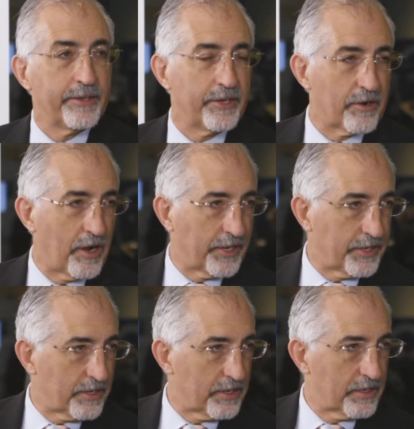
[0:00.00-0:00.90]
Year on
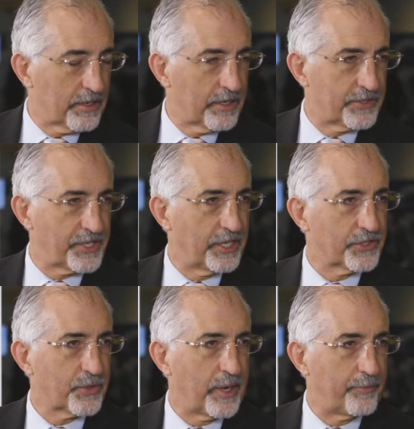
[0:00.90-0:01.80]
year,
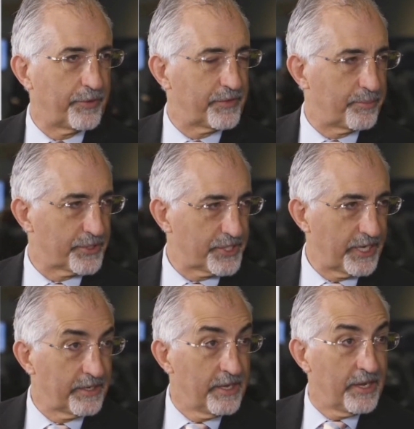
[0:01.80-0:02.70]
sales were up
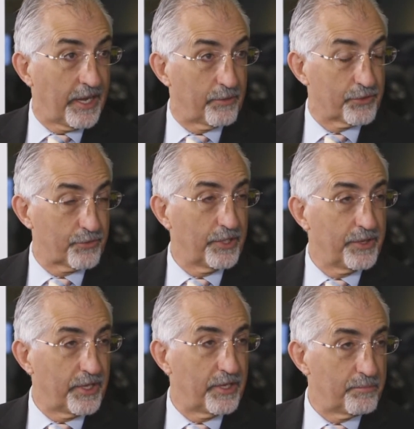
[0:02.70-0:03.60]
50%, and it was really
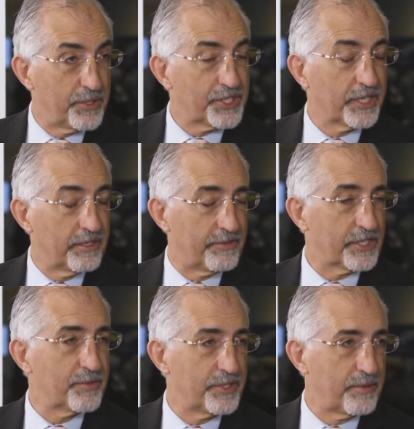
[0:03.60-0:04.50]
the missing
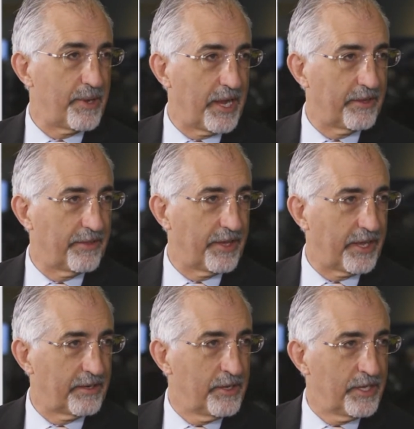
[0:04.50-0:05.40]
investment demand
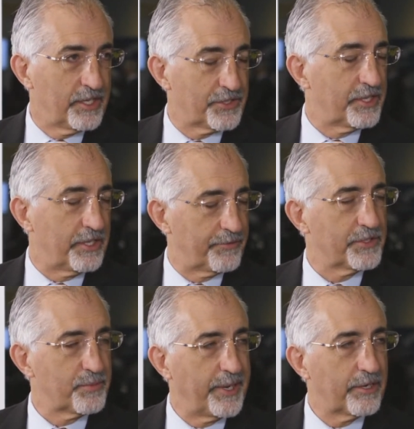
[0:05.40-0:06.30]
that is the
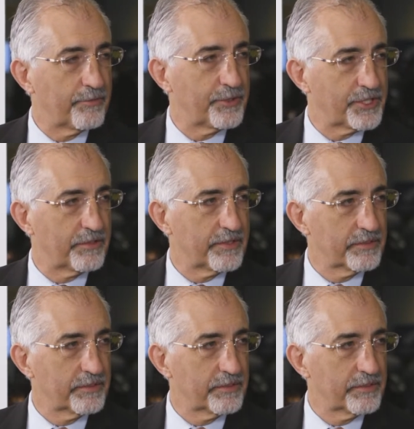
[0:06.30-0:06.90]
difference maker for silver.